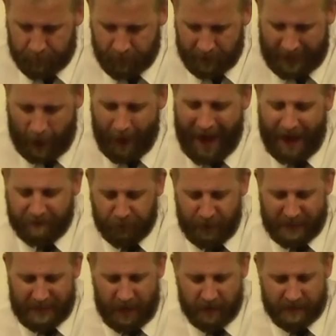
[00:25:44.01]
Now after he
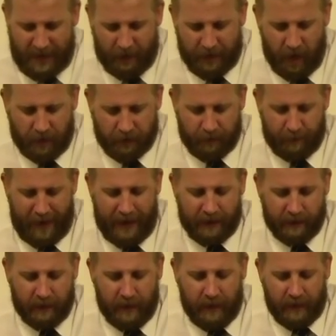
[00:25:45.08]
tears down the altar of
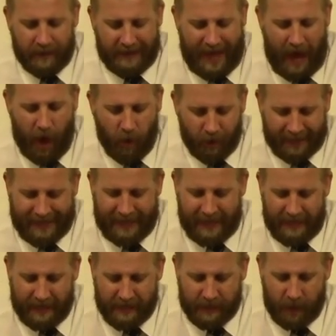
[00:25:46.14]
Baal, now
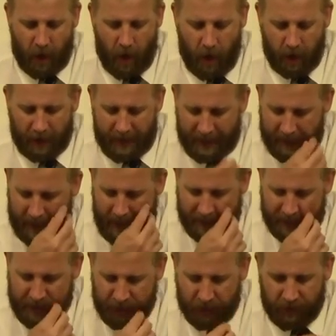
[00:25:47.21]
Gideon is calling on
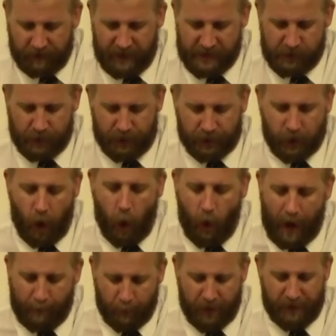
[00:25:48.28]
the children of Israel to go
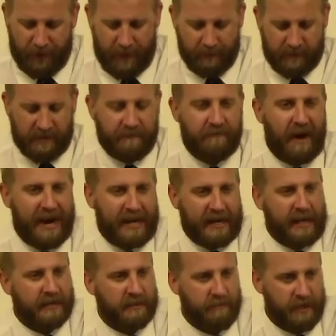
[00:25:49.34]
up with him to fight
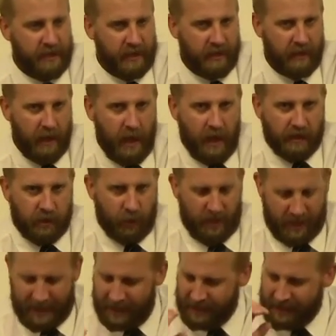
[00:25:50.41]
against Midian. So
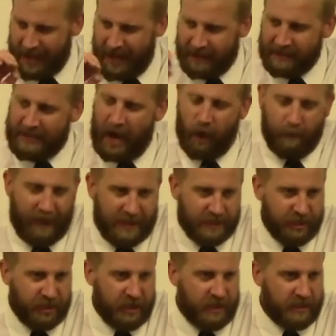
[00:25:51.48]
he, he sends out
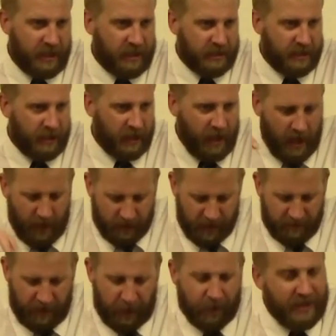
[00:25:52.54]
messages unto
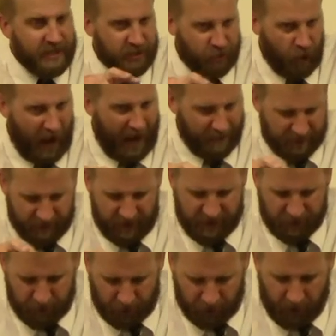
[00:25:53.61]
to various tribes of
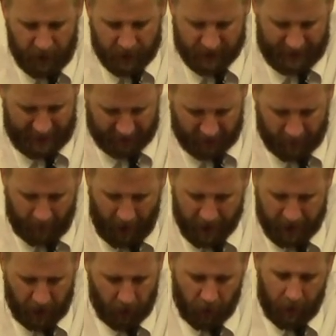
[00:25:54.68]
Israel saying, come on,
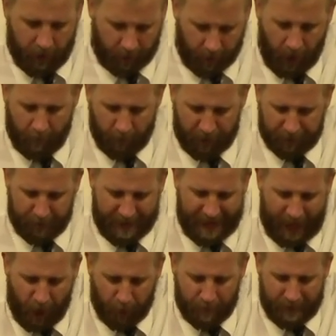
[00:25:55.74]
you know, come with me,
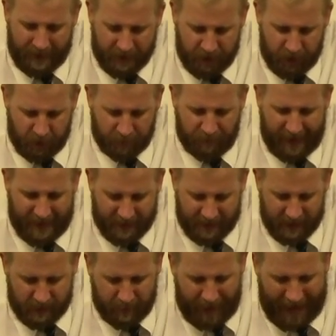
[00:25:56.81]
help me to face
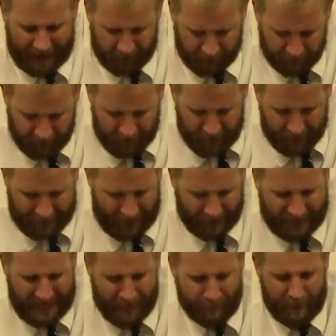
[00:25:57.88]
this battle. Now
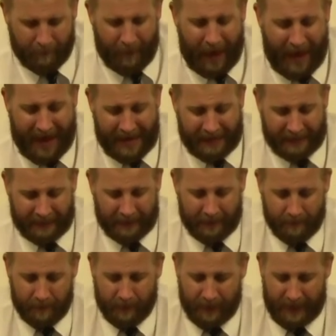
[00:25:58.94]
keep in mind,
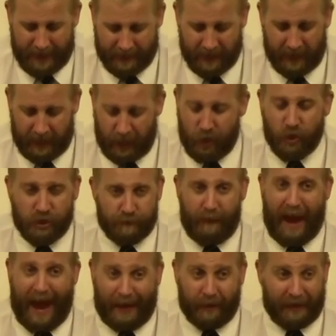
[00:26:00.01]
it's a huge
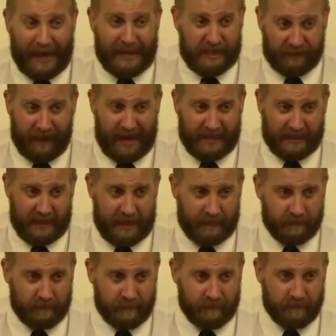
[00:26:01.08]
battle that he's
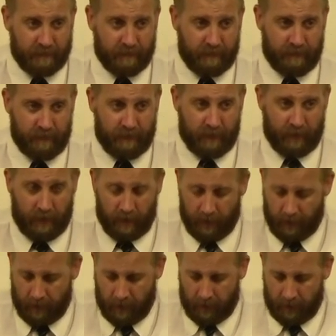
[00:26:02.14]
facing.
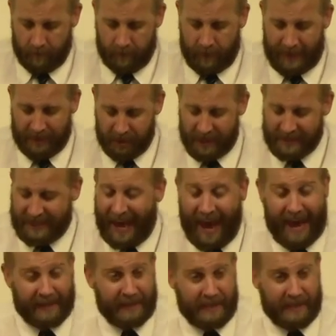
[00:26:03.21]
He just had